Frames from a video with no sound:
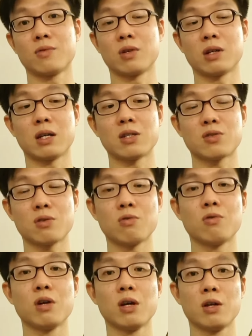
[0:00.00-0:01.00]
Okay,
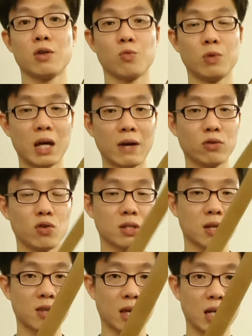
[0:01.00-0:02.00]
so we have to use
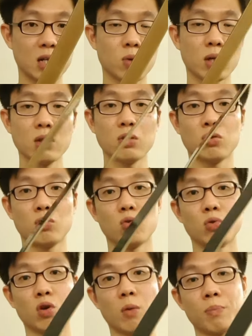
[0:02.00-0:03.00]
a thicker one
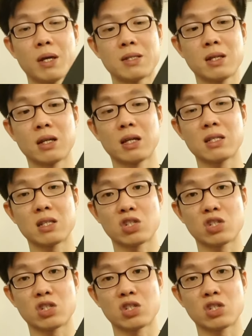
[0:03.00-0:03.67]
to compensate against